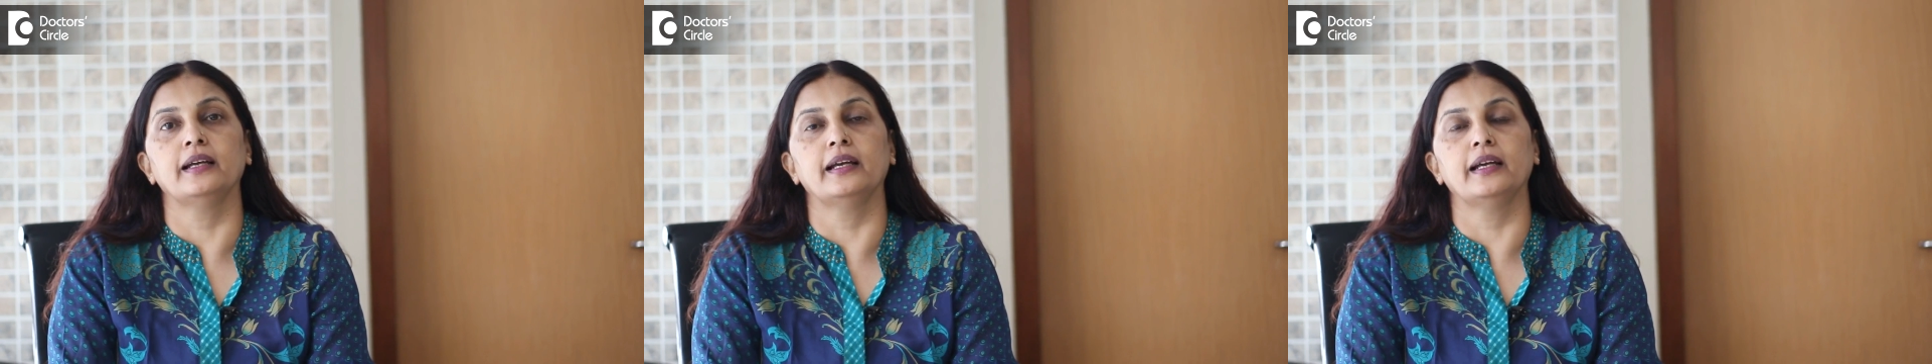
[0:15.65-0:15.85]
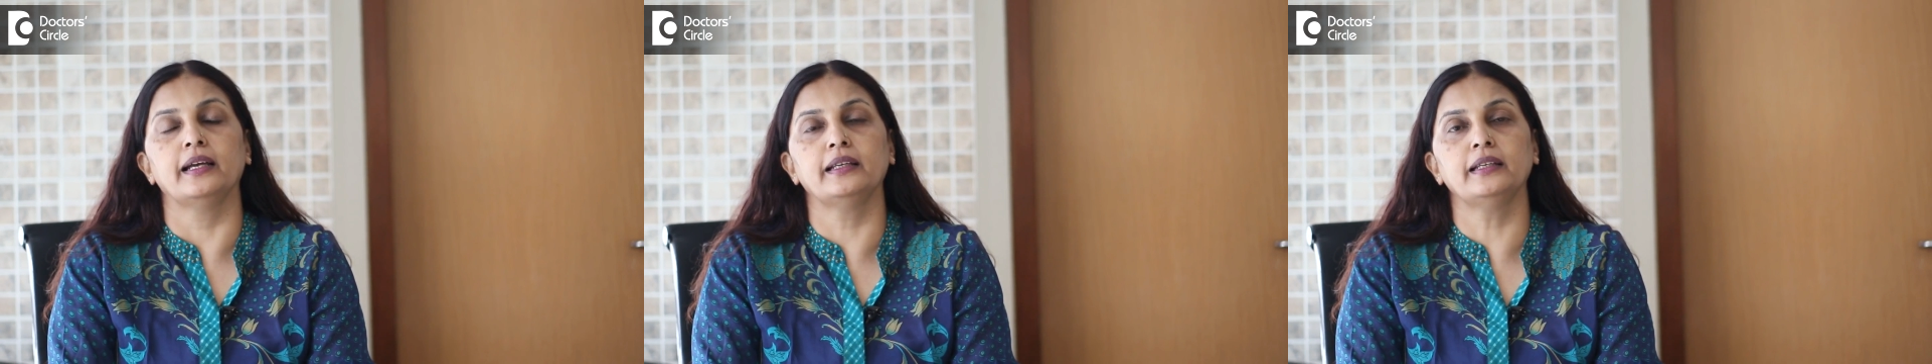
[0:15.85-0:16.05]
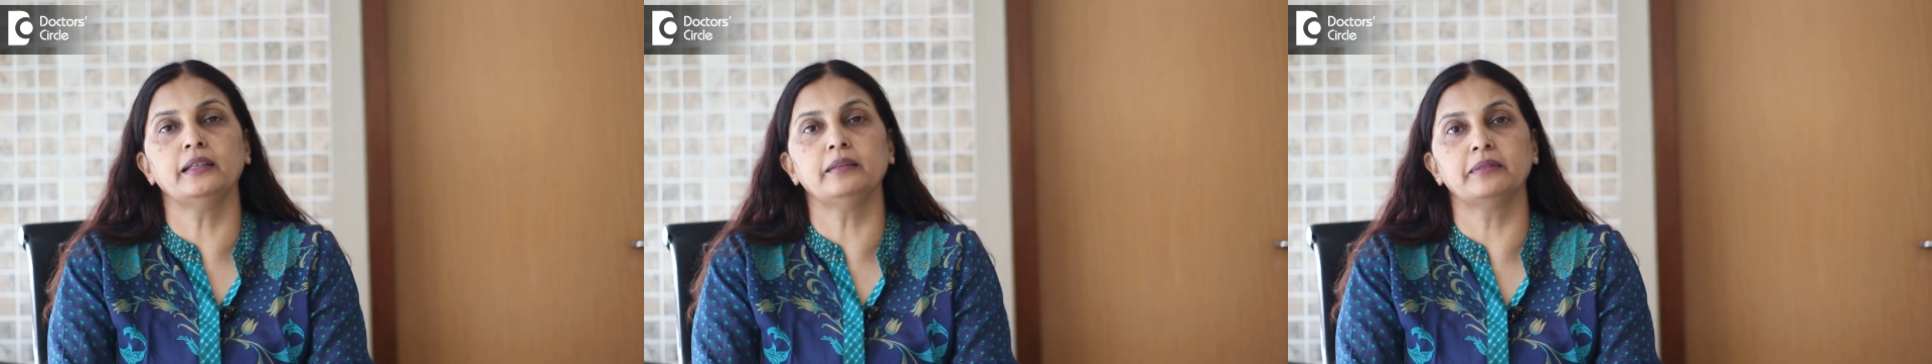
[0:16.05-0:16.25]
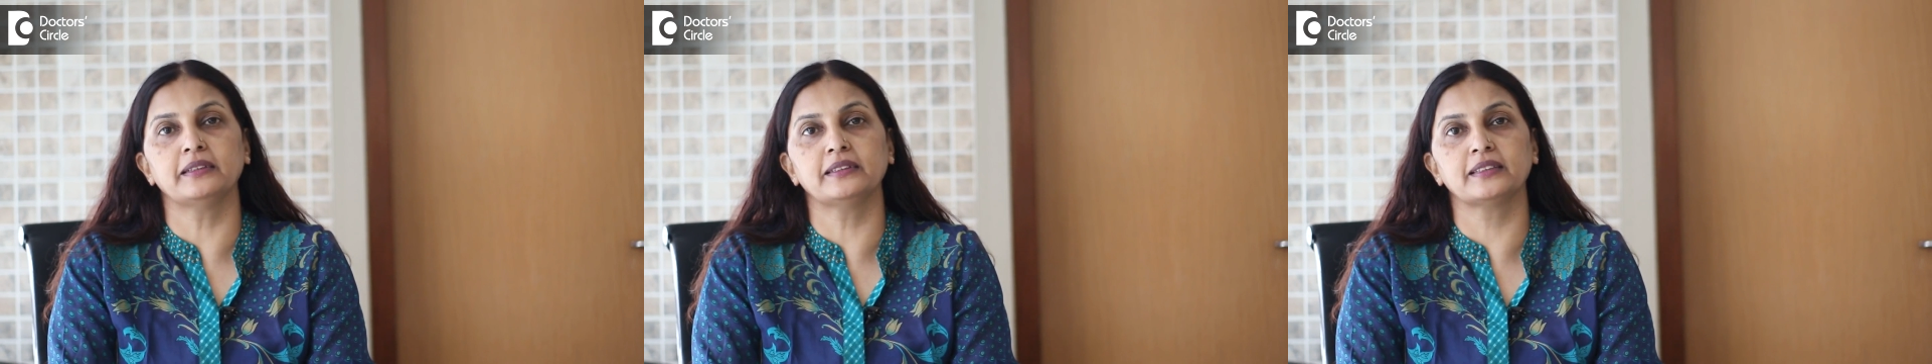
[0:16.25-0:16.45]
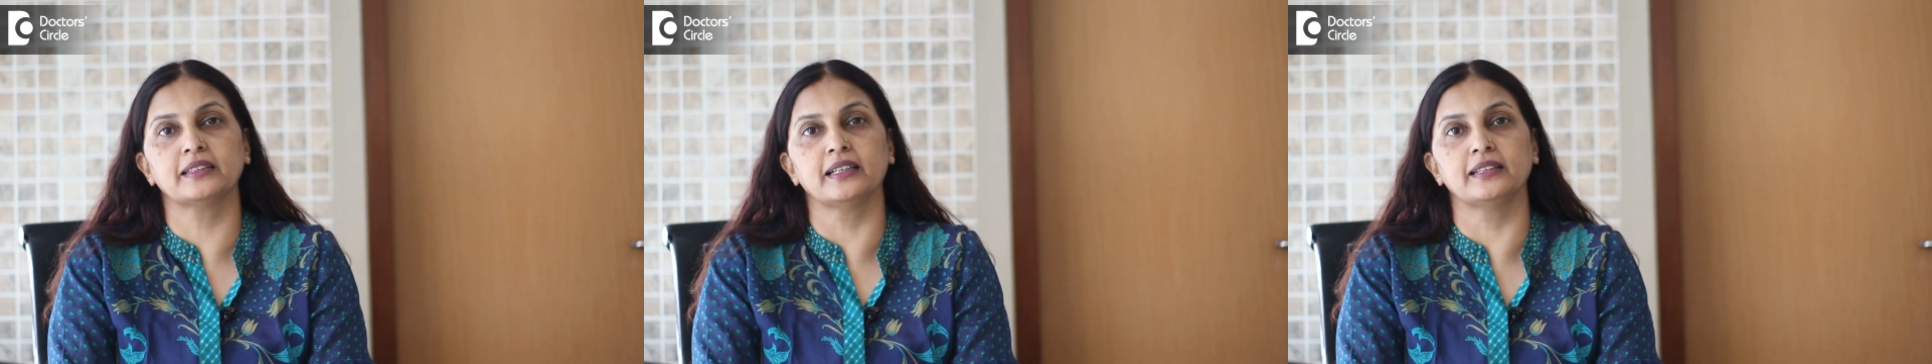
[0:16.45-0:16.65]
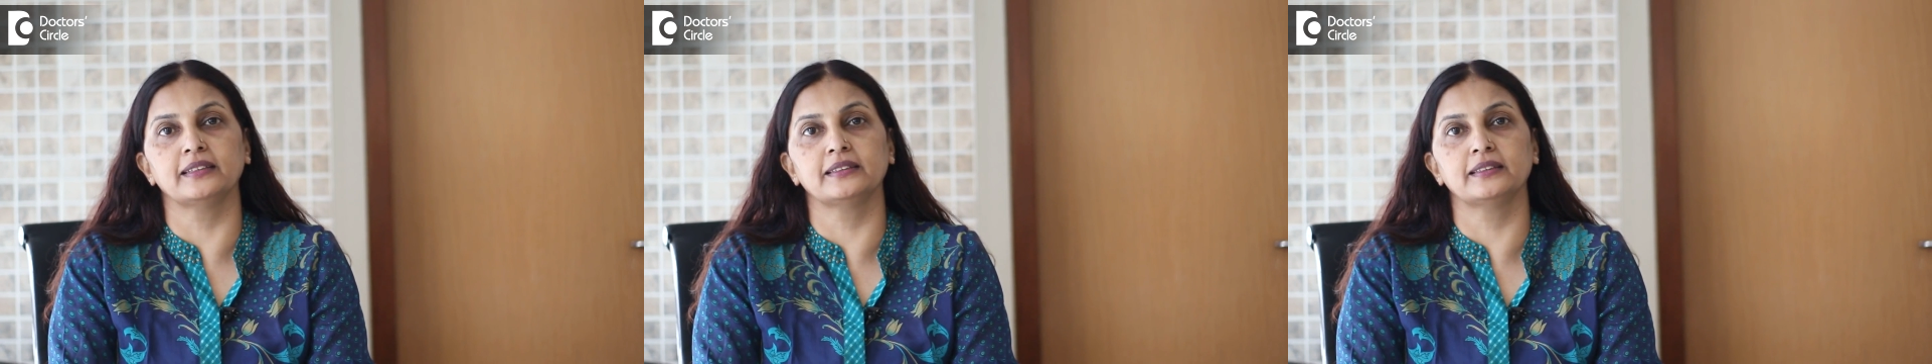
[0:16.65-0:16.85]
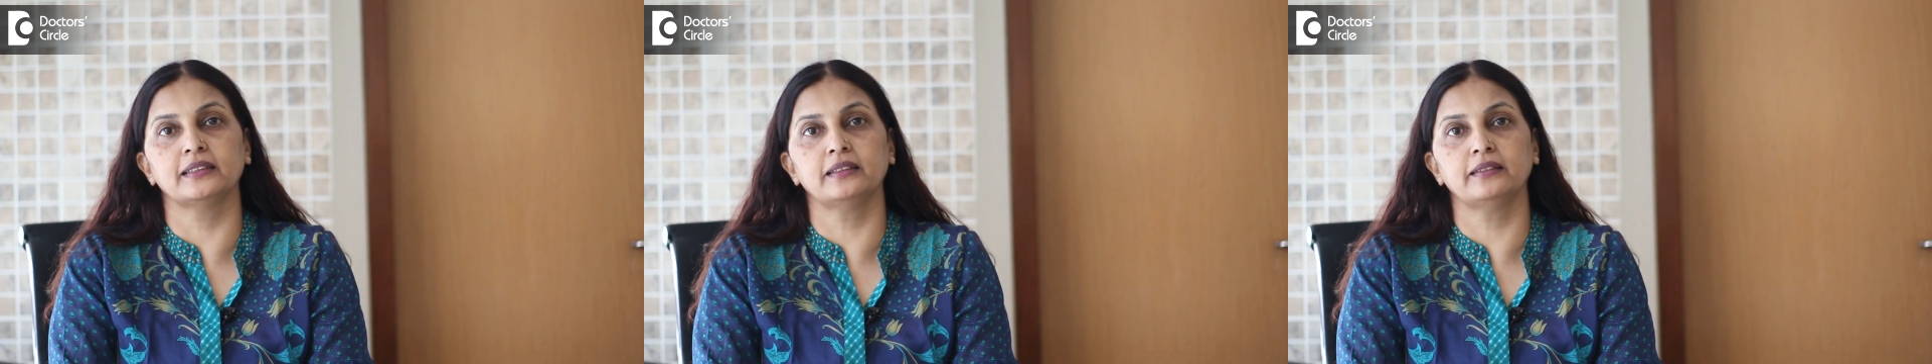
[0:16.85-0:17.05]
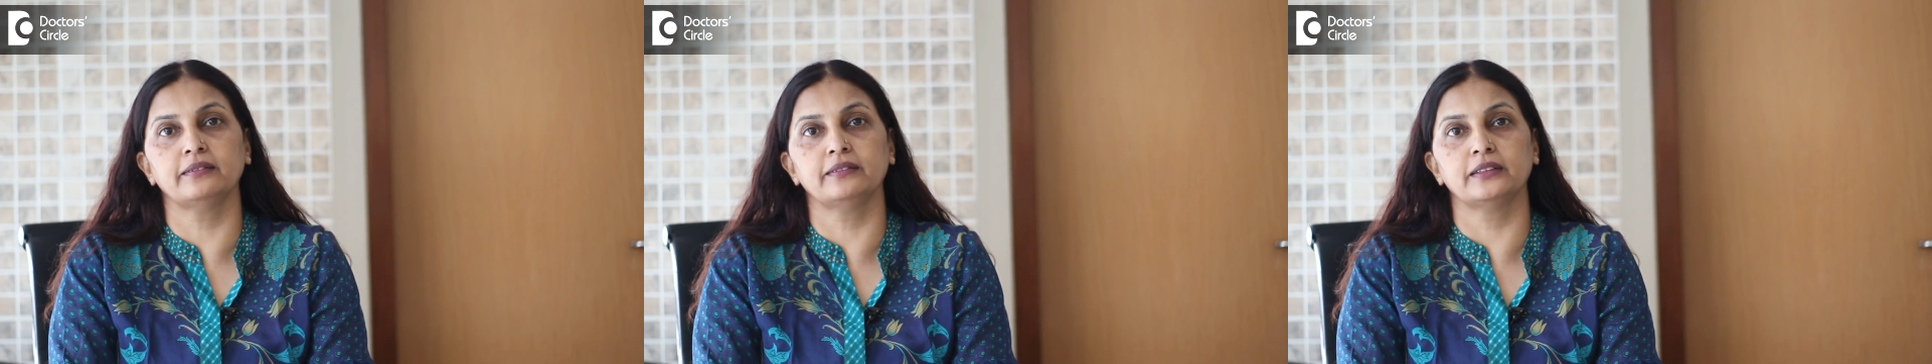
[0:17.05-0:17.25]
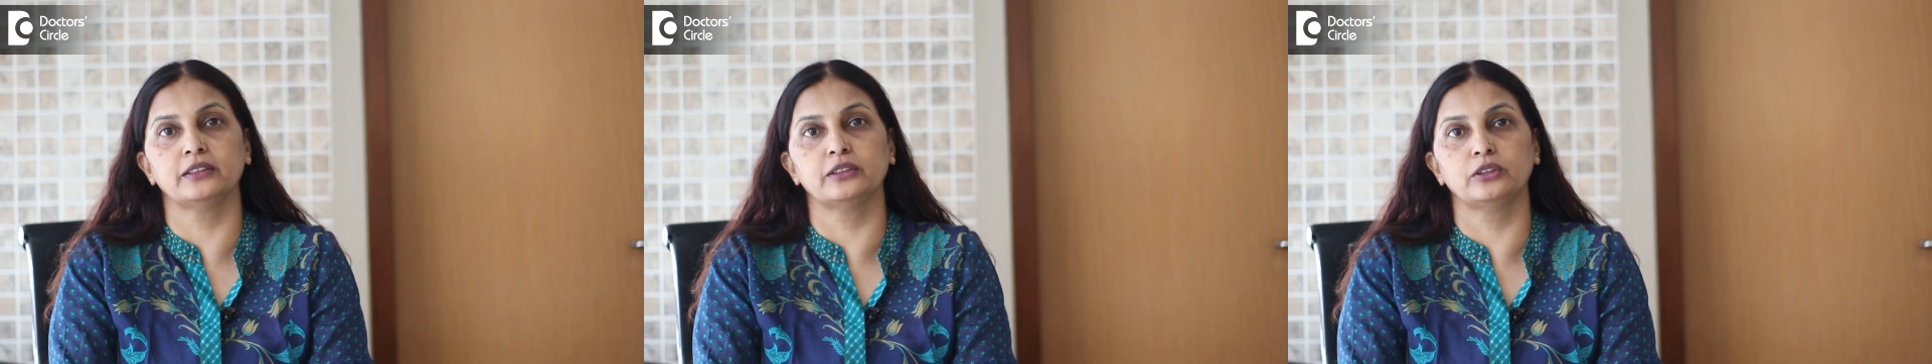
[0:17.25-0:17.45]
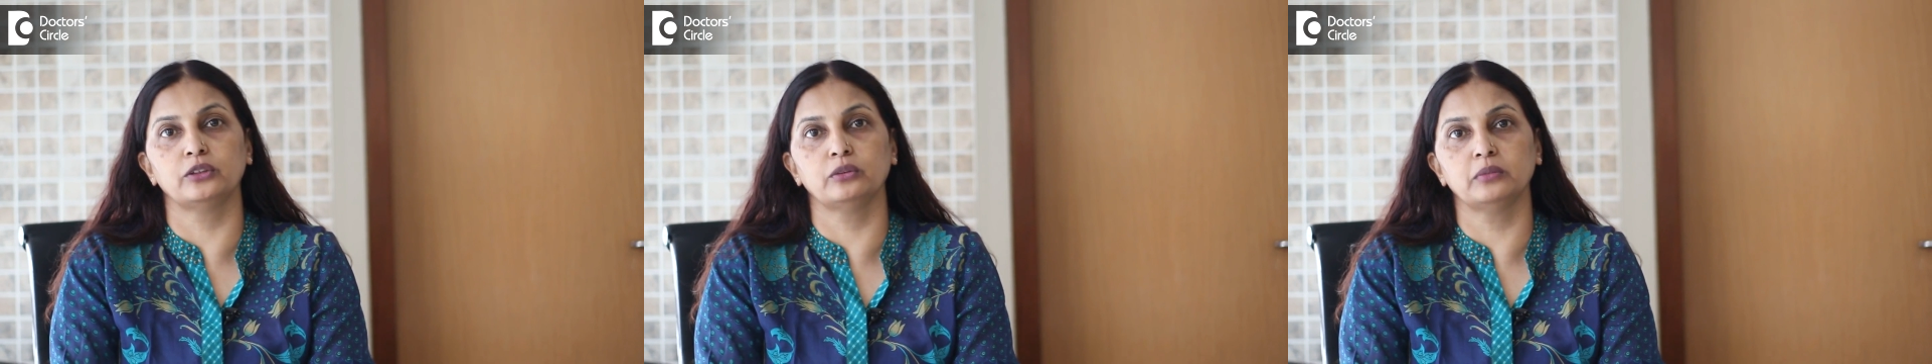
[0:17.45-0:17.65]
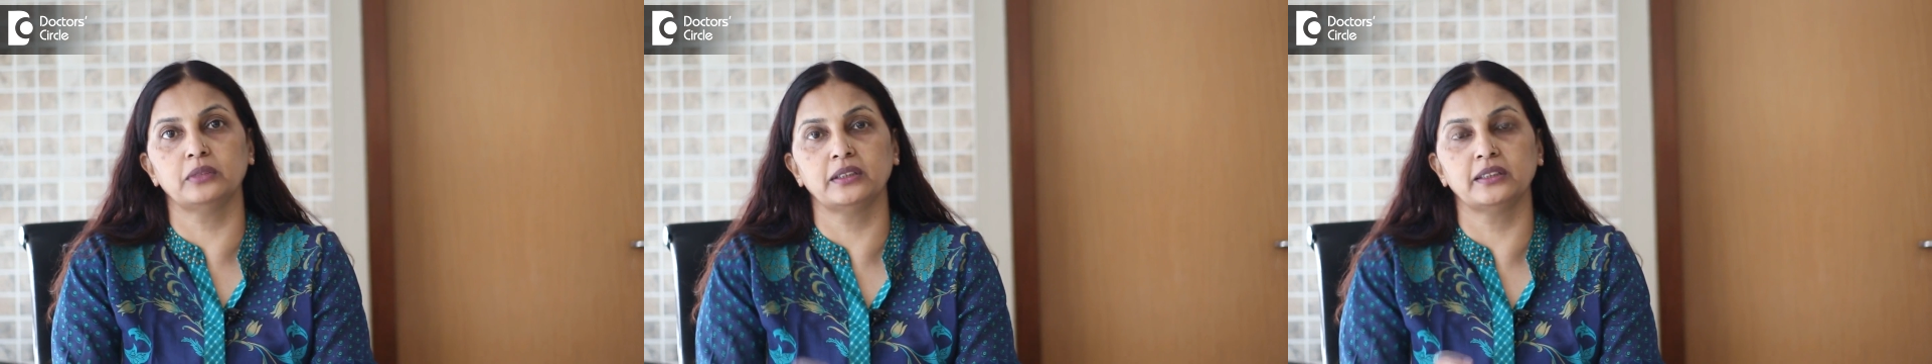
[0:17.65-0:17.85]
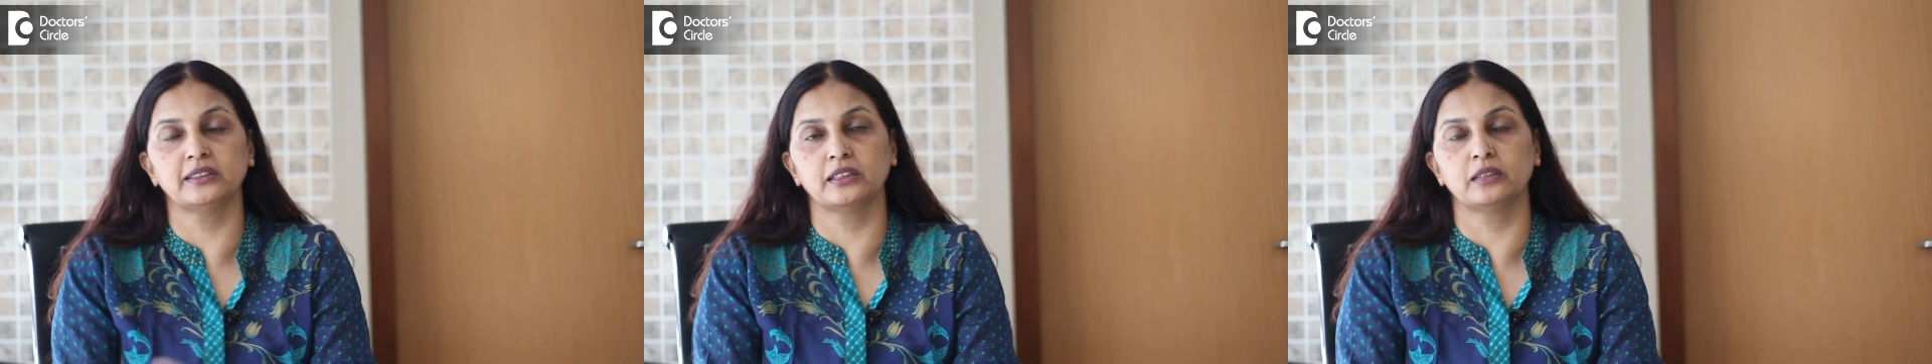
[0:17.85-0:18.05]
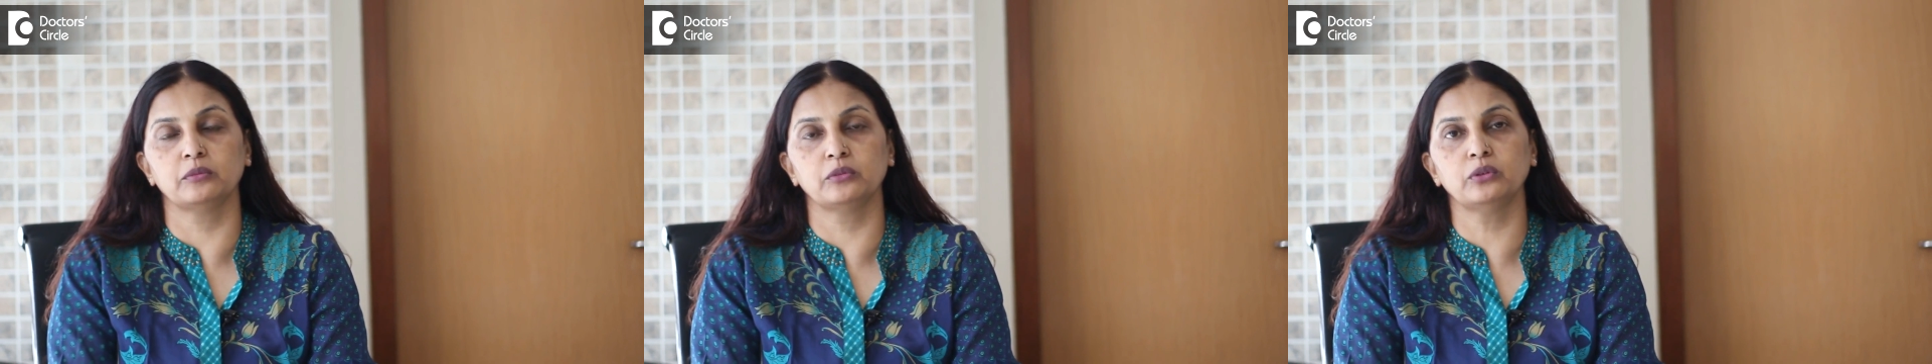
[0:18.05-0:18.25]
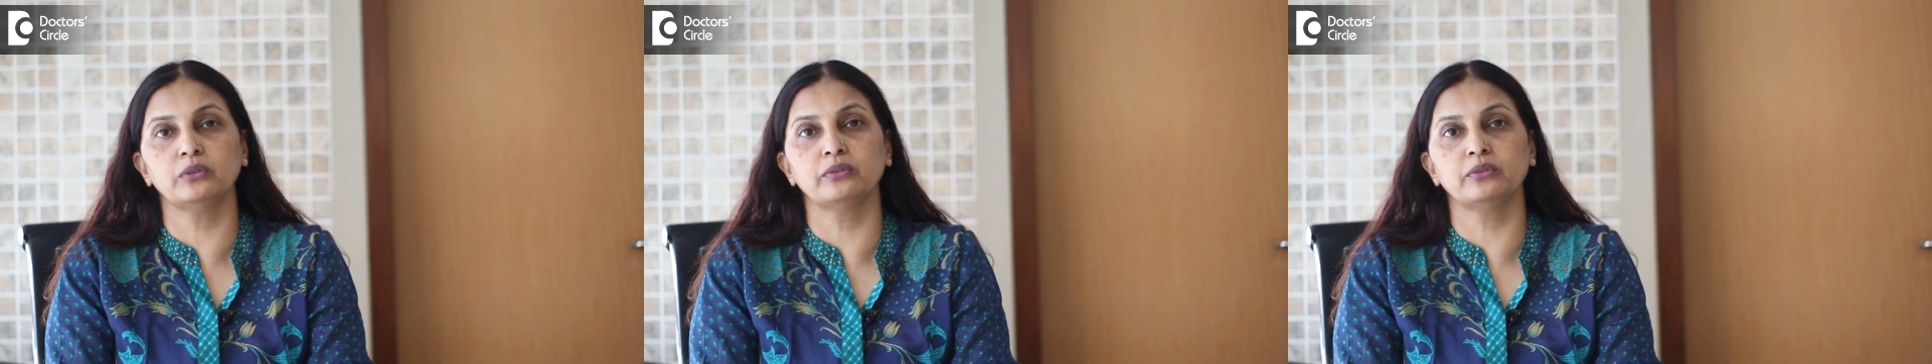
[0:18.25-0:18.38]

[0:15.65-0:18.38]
Any breast cancer, when the tumor is removed,